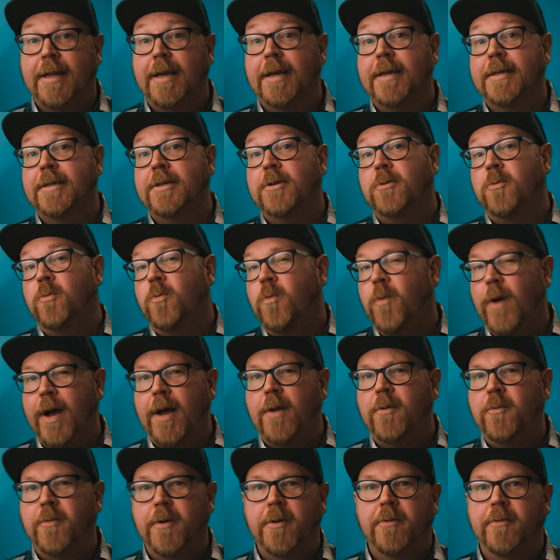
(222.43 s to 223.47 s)
is,
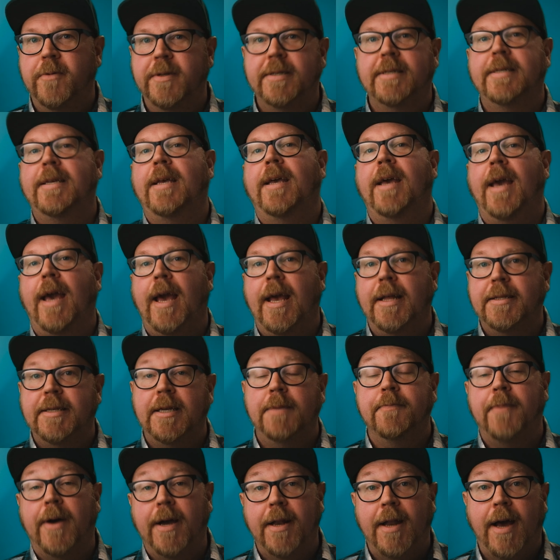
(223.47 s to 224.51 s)
when will we see
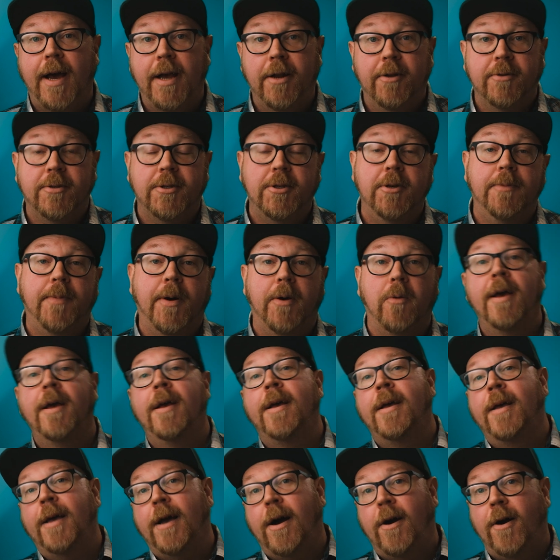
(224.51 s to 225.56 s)
18:9 or
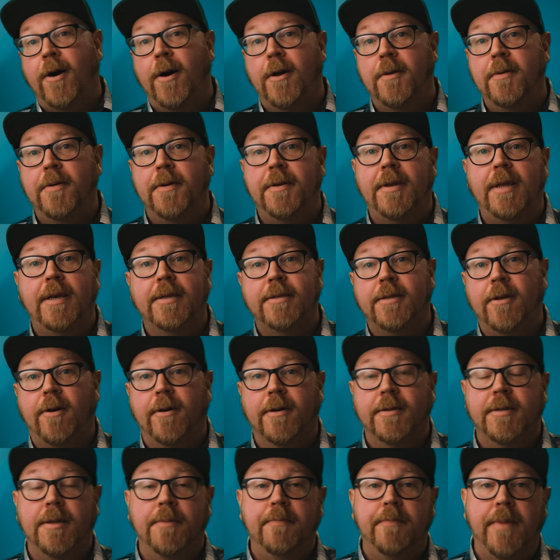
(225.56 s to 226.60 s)
2:1 on
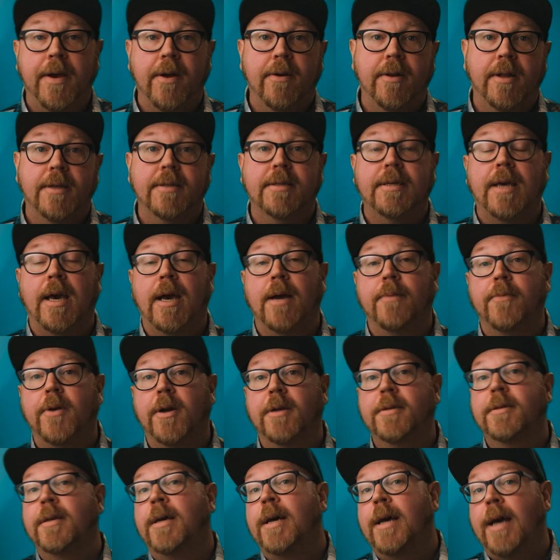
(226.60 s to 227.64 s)
DSLRs and mirrorless
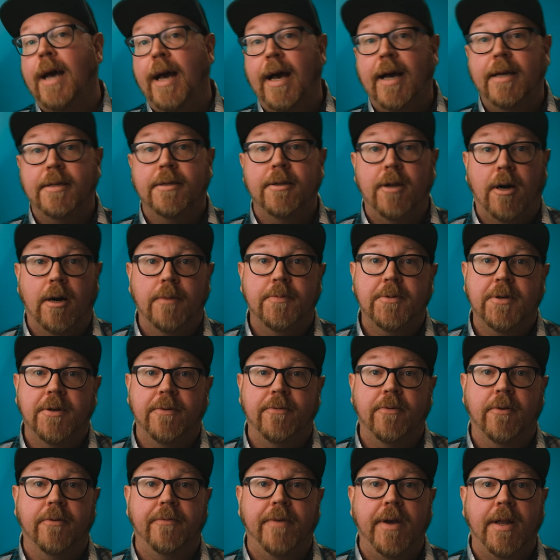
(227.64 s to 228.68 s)
cameras as an option
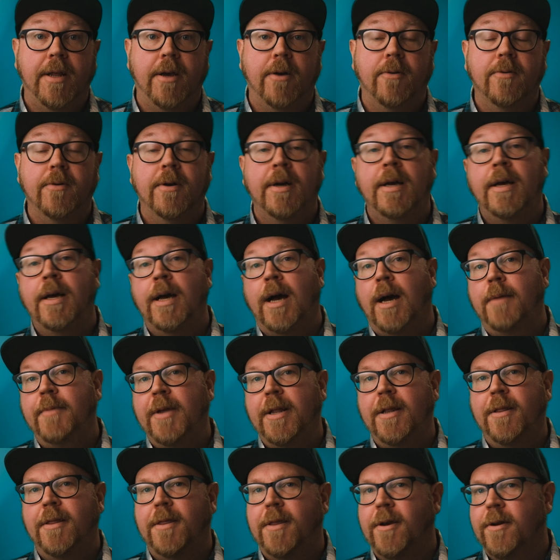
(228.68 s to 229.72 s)
for video? I
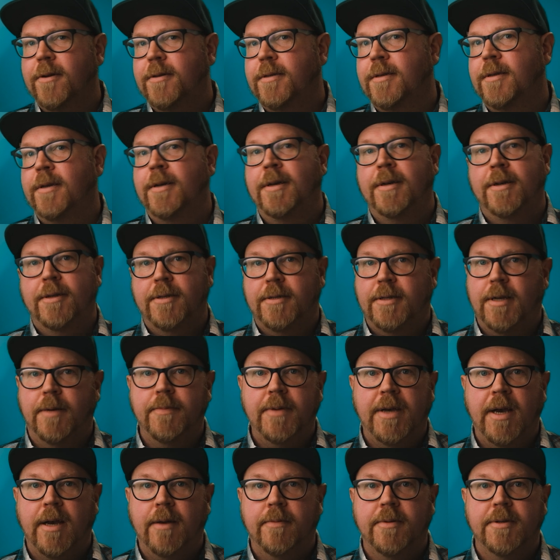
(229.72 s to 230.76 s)
mean, there's some
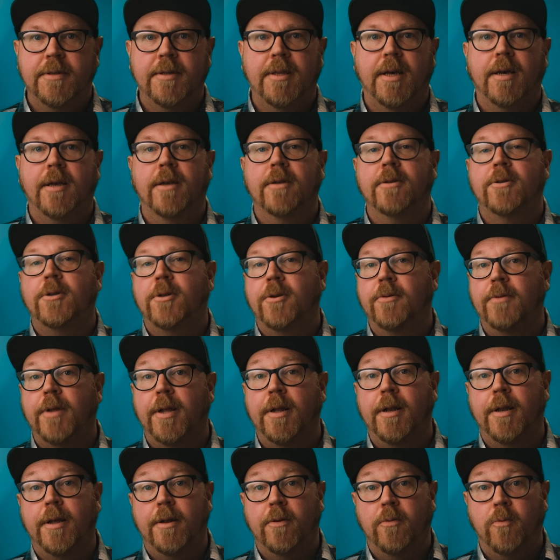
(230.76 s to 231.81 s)
cameras that can shoot a
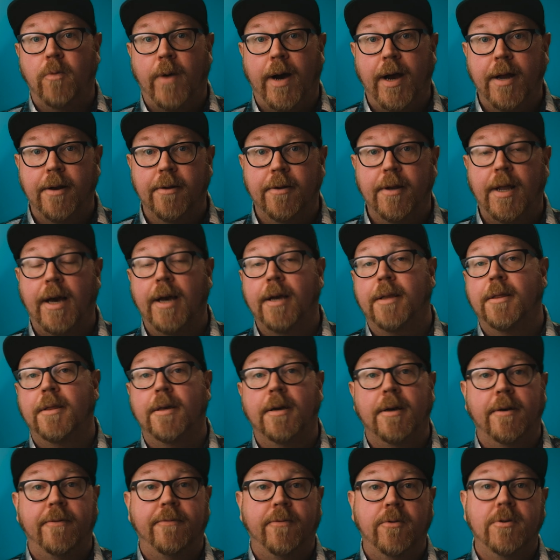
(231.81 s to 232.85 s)
little wider, like
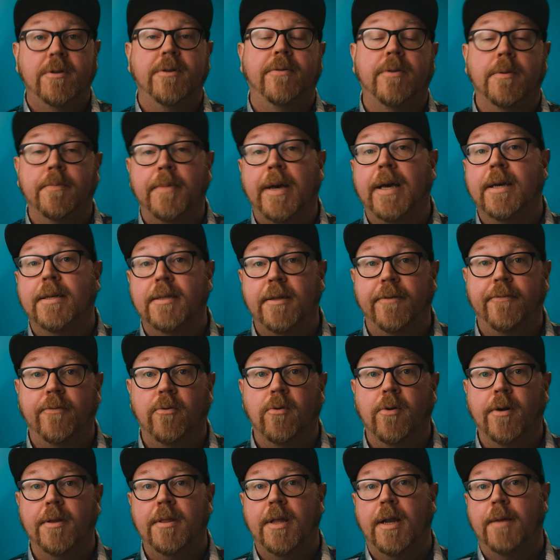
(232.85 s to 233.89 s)
the Fujifilm
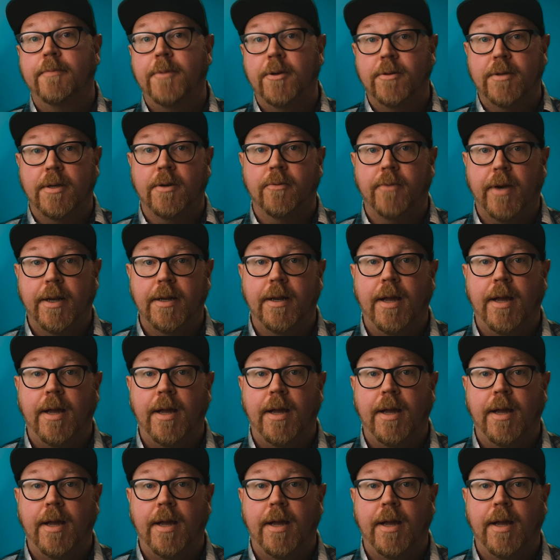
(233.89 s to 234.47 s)
X-T4 that I'm using right